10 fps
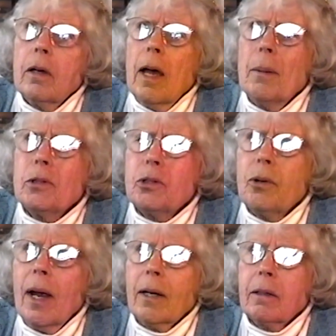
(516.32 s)

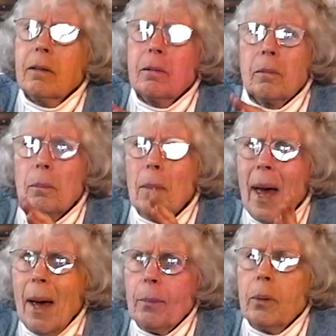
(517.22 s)
abstract
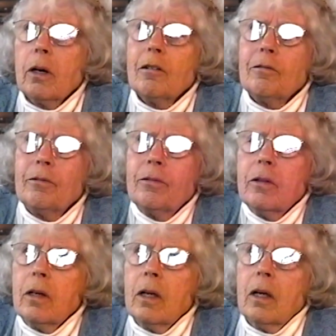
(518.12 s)
map of
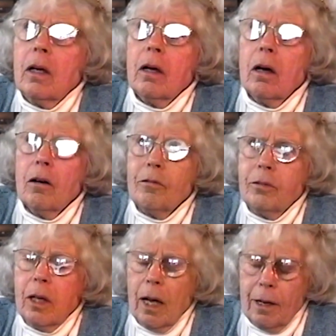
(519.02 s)

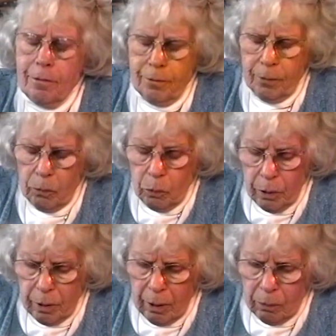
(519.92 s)
life,
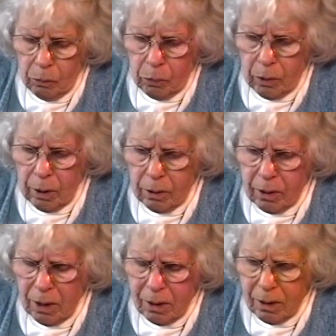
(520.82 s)
and
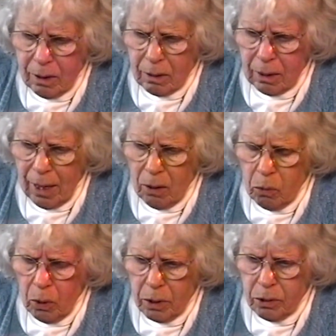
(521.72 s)
doesn't allow
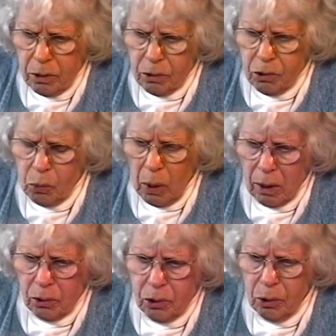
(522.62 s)
one to
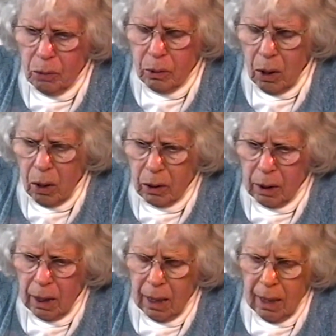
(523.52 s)
dwell too
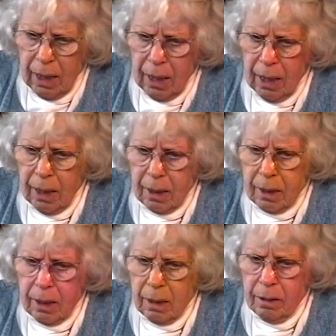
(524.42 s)
long
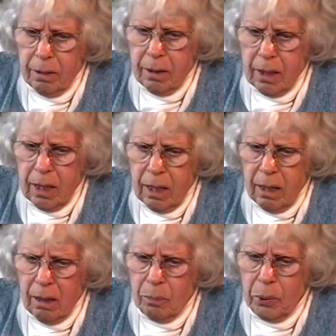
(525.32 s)
in
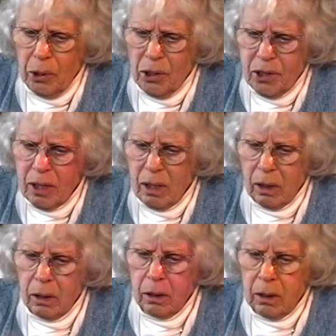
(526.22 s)
the
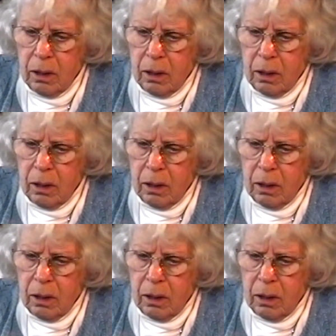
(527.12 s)
personal,